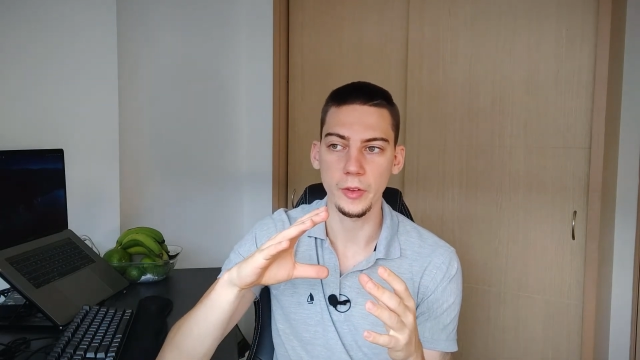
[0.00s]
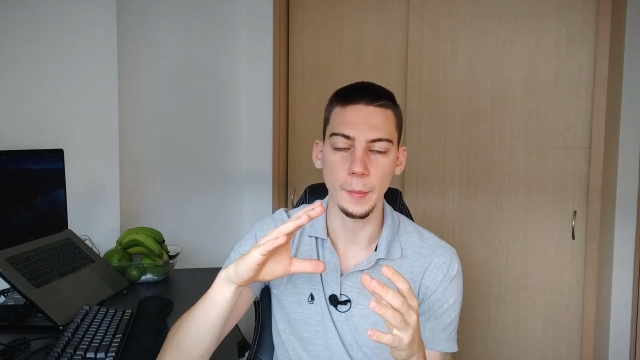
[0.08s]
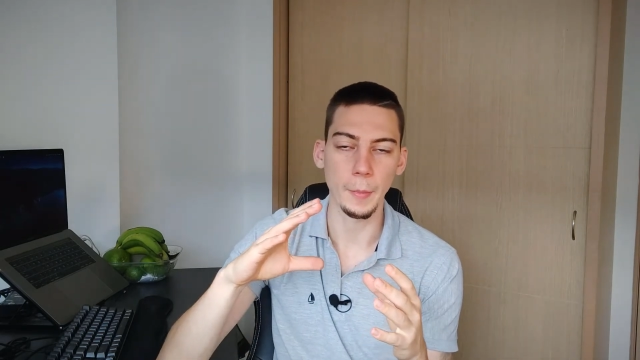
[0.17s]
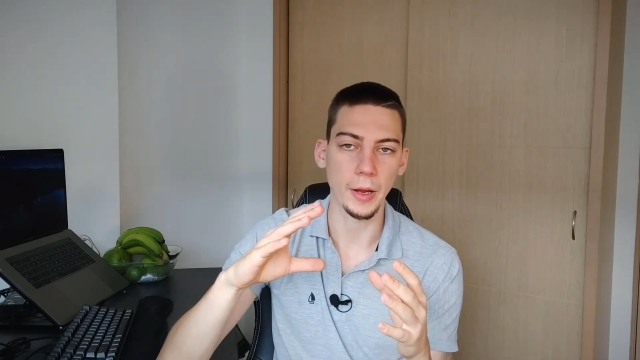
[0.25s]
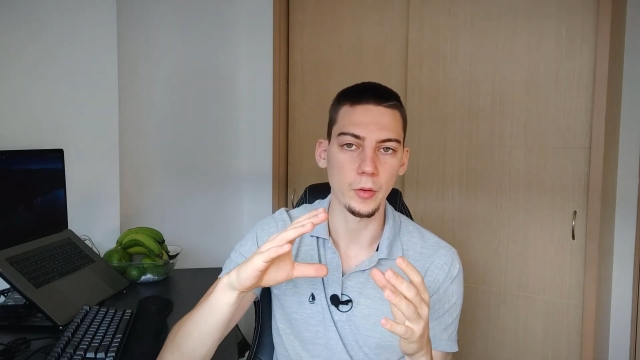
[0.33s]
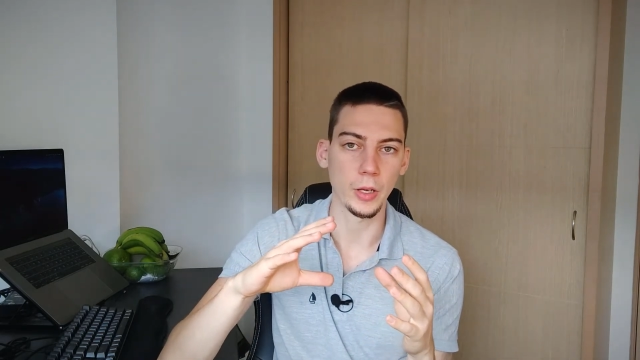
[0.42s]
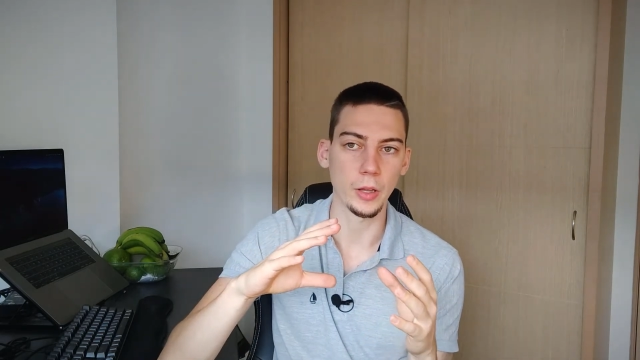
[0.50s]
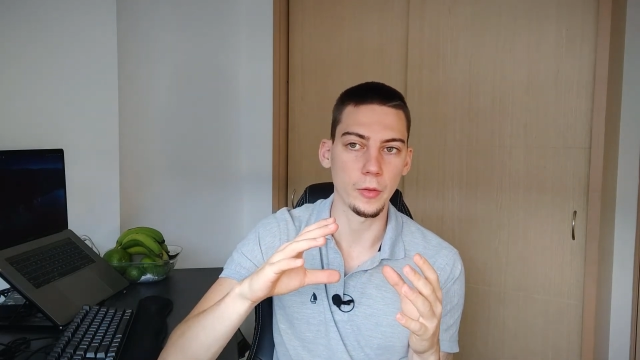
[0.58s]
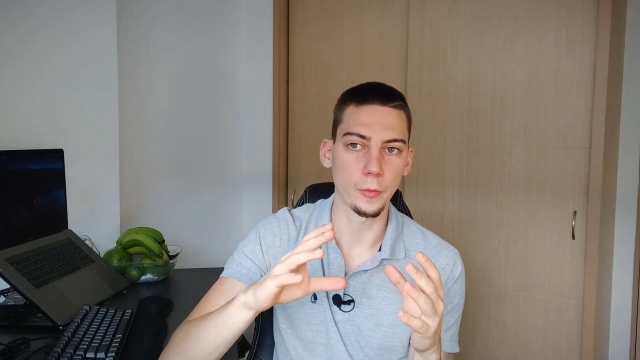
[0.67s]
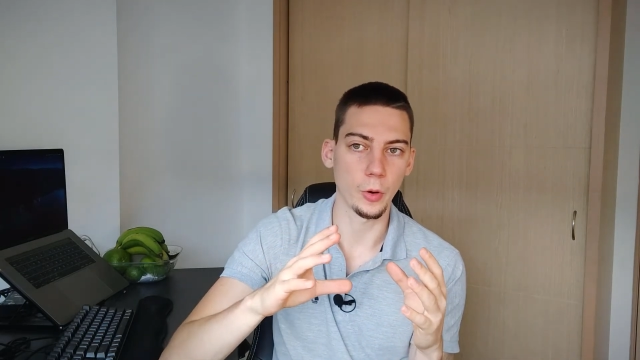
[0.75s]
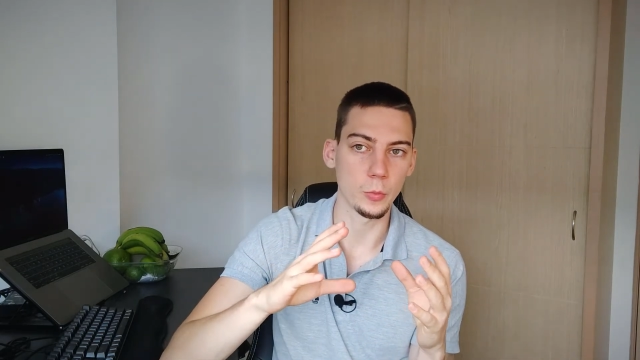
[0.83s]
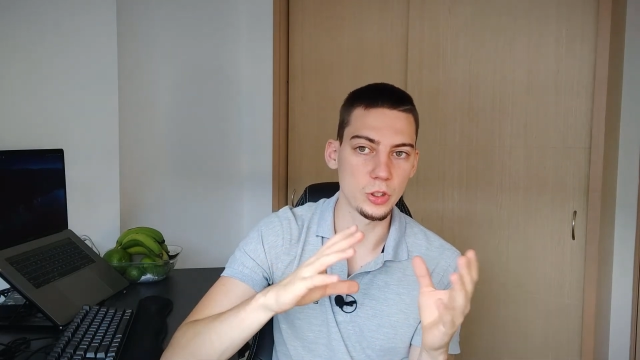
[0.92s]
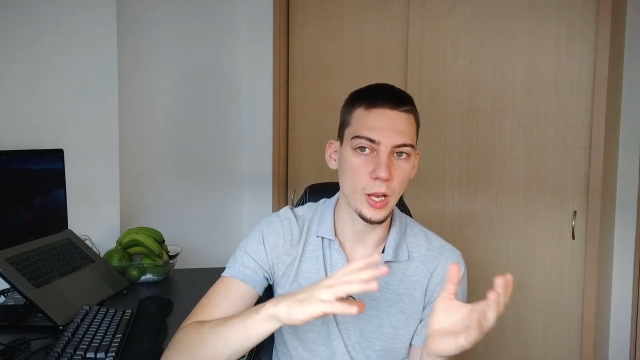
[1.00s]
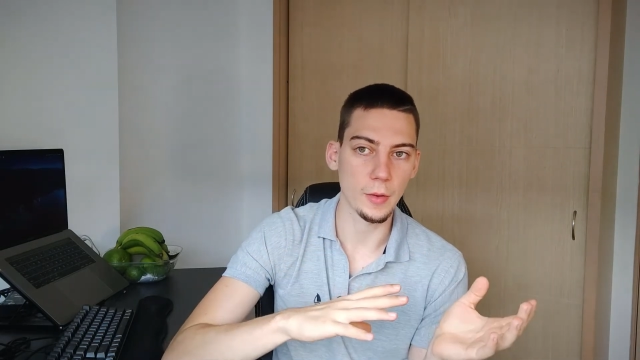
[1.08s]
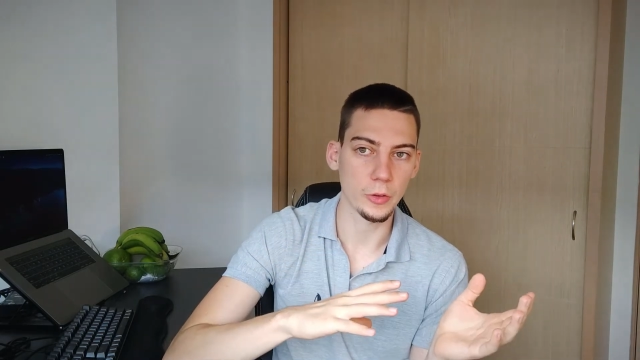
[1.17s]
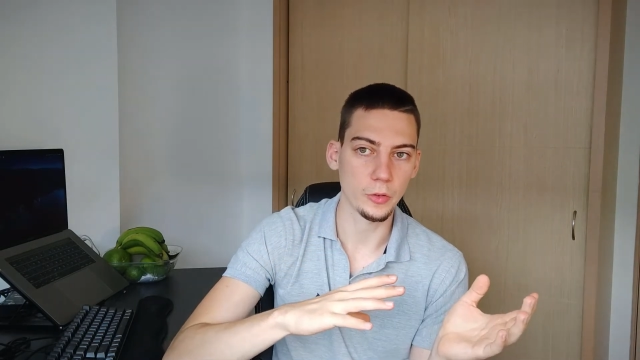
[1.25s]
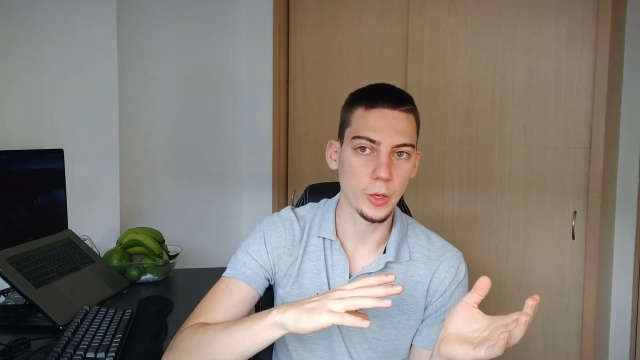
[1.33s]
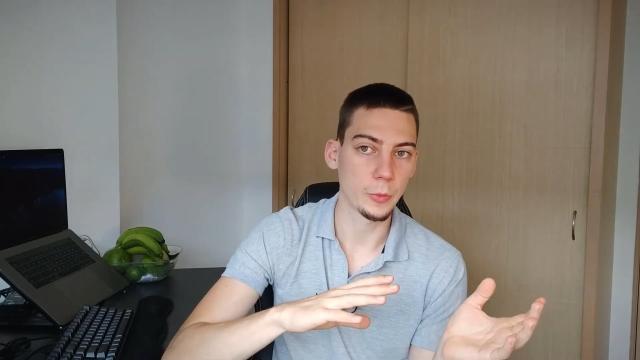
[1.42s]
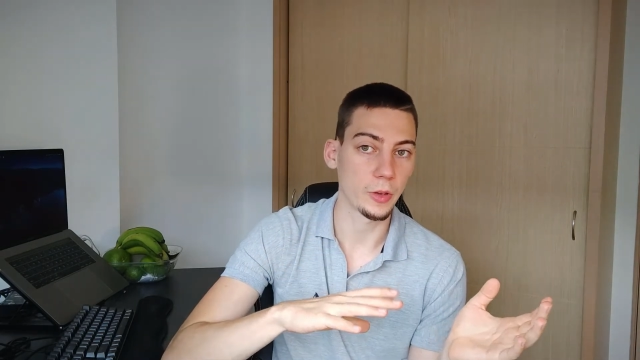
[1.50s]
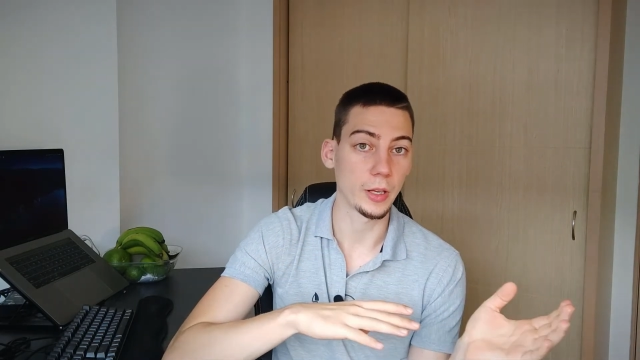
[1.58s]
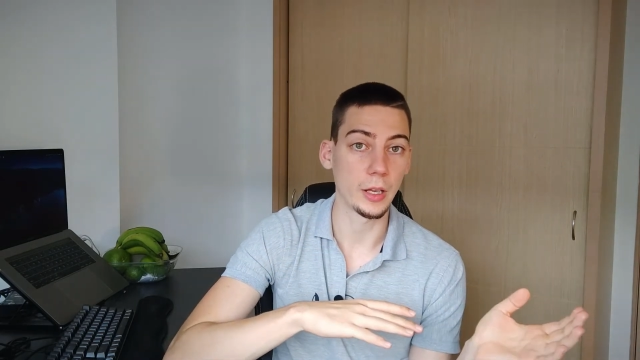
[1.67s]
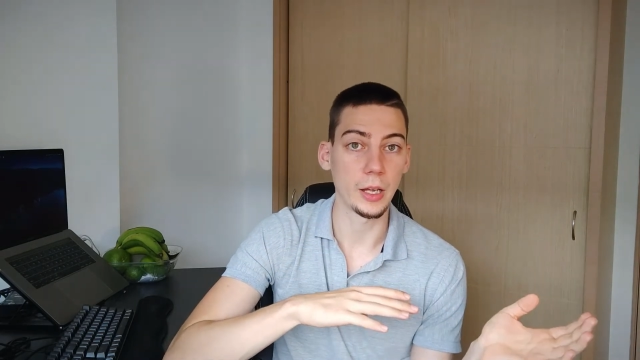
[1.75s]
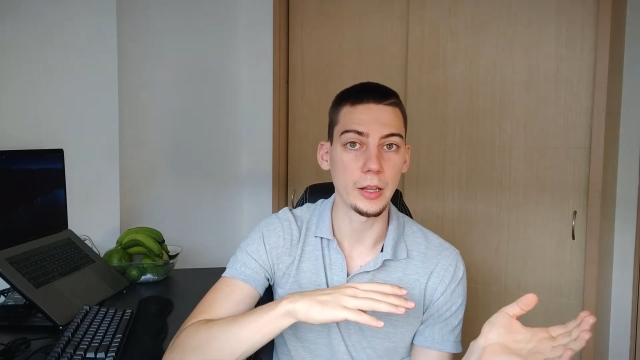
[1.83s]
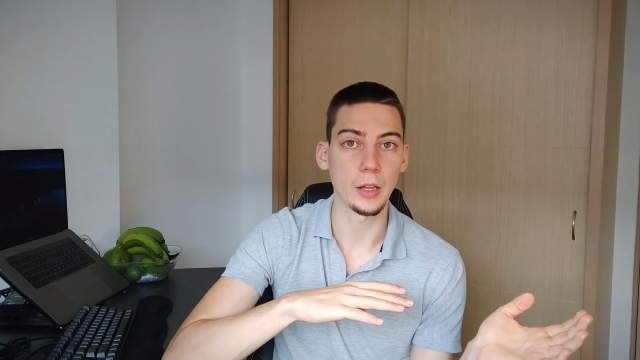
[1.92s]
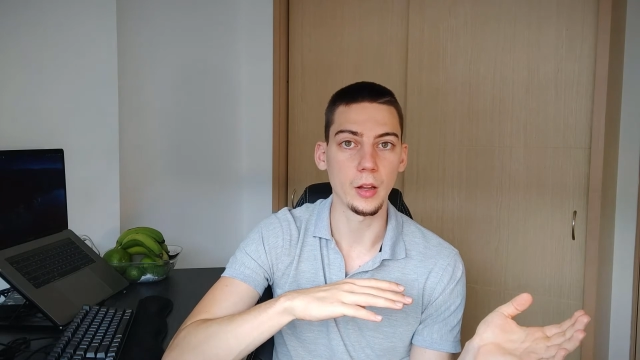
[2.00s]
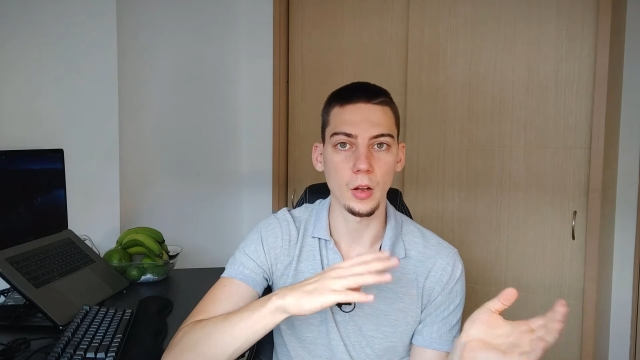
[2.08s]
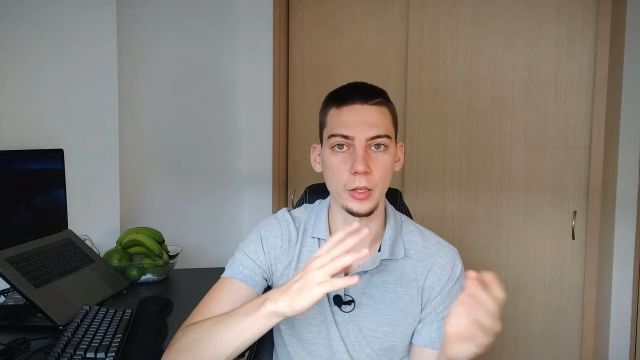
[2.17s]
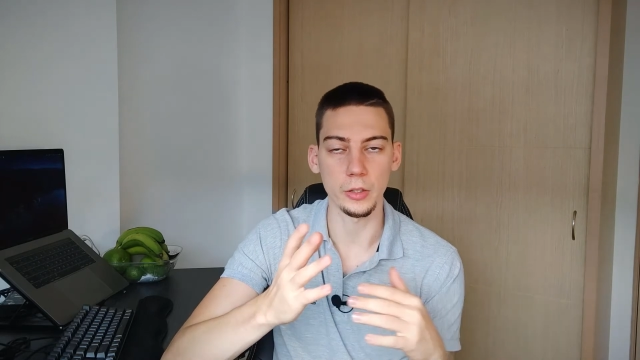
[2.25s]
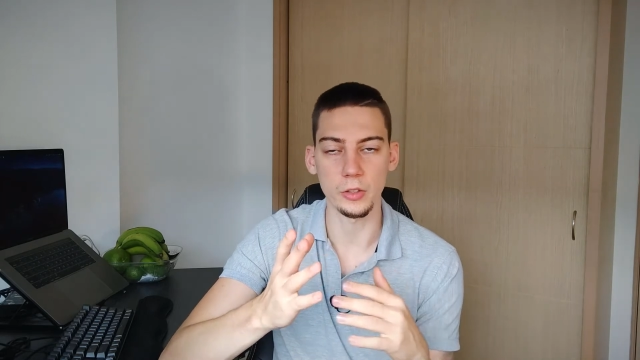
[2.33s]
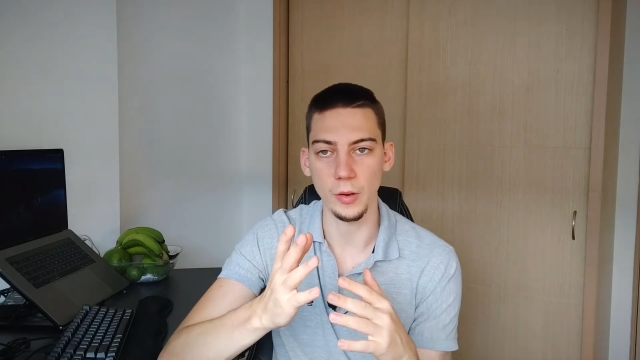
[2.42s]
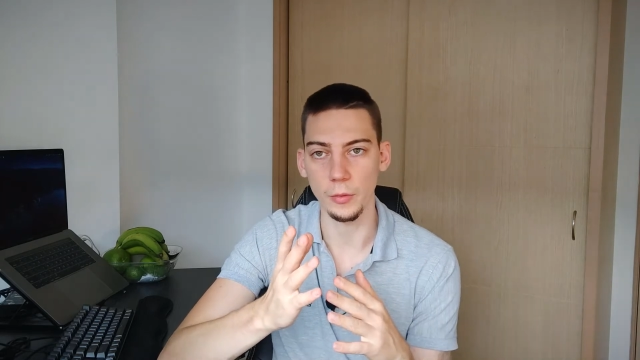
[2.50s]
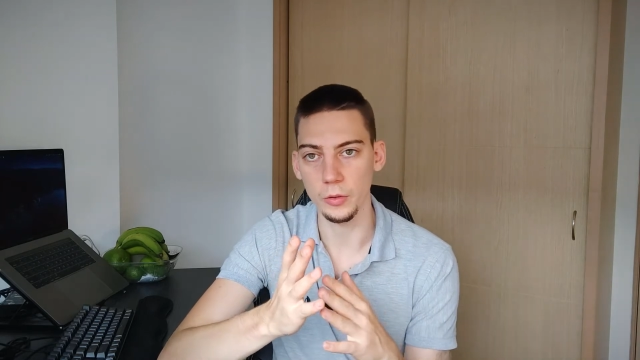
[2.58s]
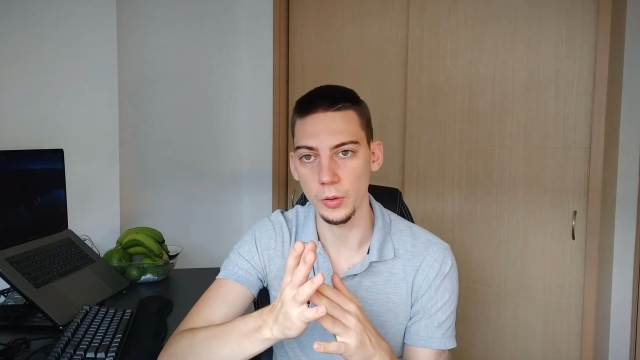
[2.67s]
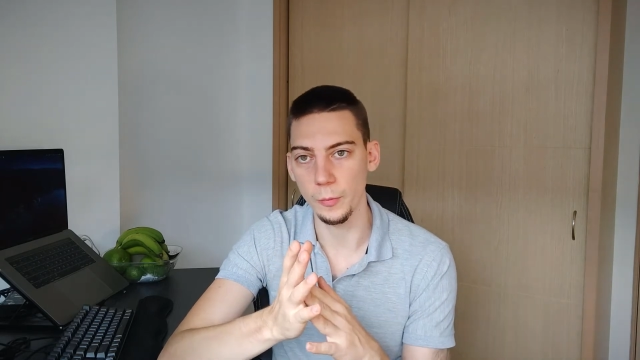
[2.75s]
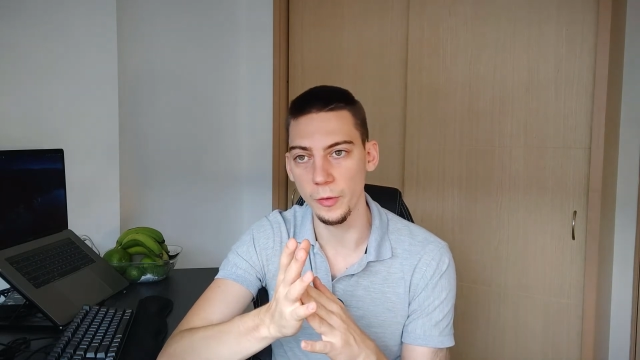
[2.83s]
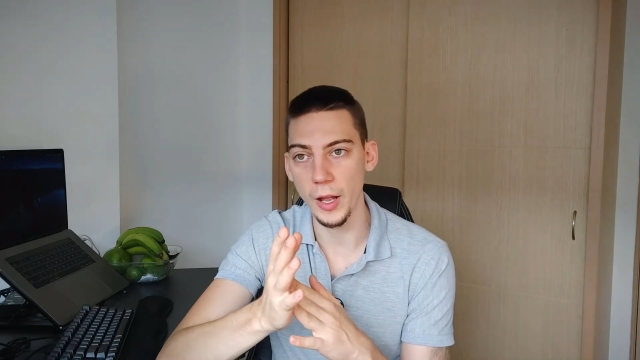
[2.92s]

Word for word: I migrated from JavaScript. So I deleted all the JavaScript